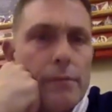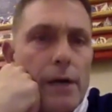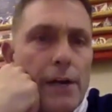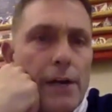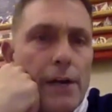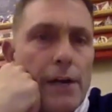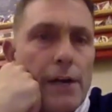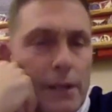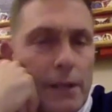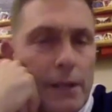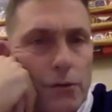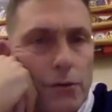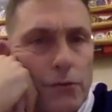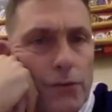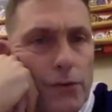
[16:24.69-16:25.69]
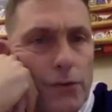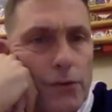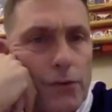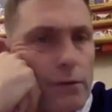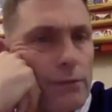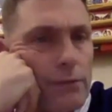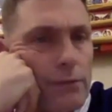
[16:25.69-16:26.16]
I think, those
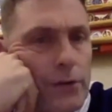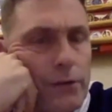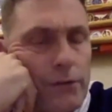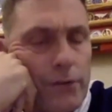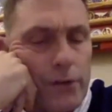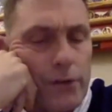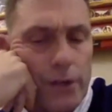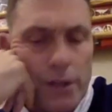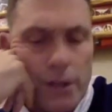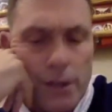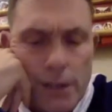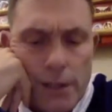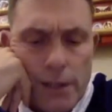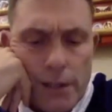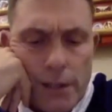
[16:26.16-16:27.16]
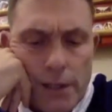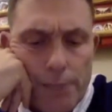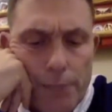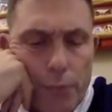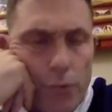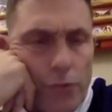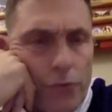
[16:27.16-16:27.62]
very, very, very
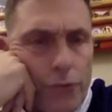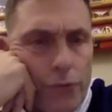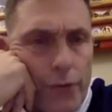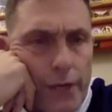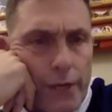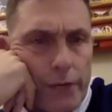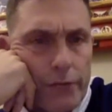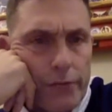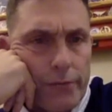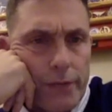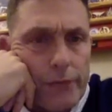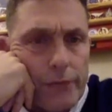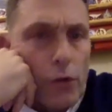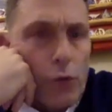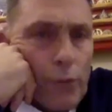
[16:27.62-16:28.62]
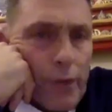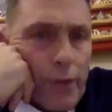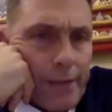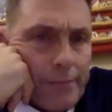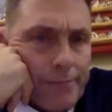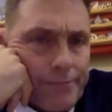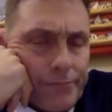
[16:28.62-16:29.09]
important traits, even
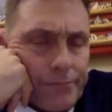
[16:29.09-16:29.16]
grit,